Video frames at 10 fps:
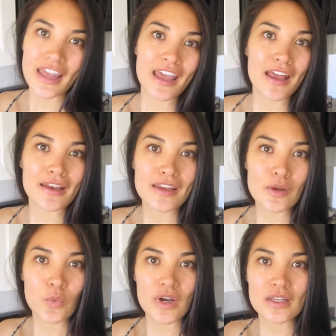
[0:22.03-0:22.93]
and
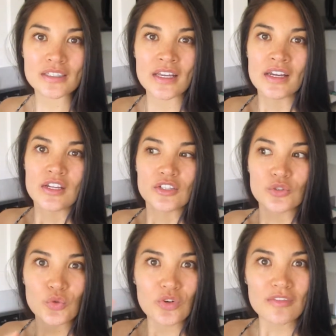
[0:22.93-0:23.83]
it was
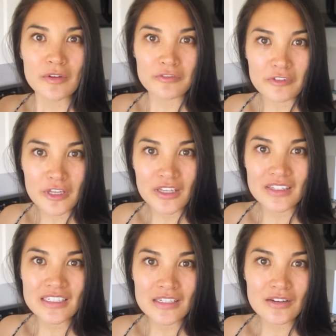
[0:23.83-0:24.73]
sort of a
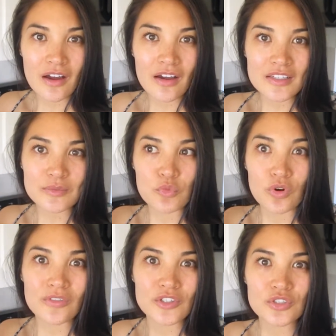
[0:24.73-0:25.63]
vegan detox,
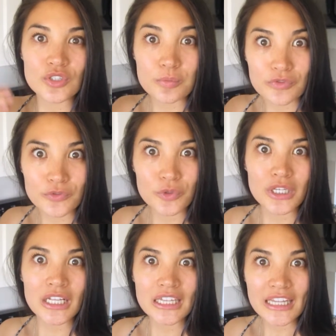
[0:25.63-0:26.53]
more of a superfood
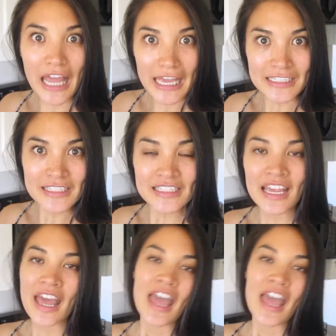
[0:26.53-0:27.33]
cleanse,